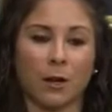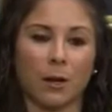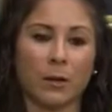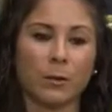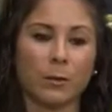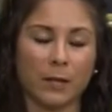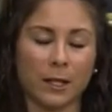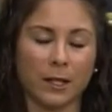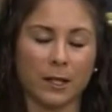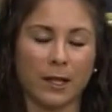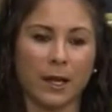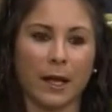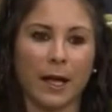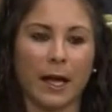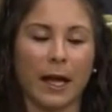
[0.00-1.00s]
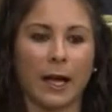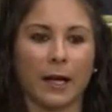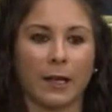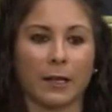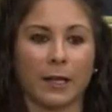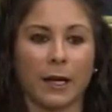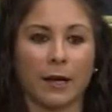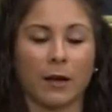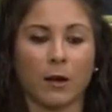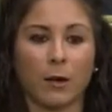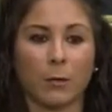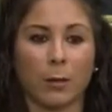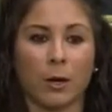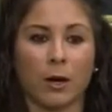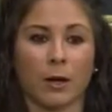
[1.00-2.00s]
all week, and they are
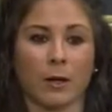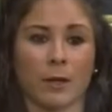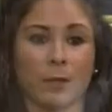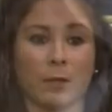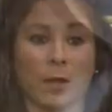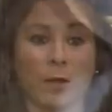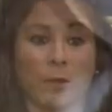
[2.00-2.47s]
brought in by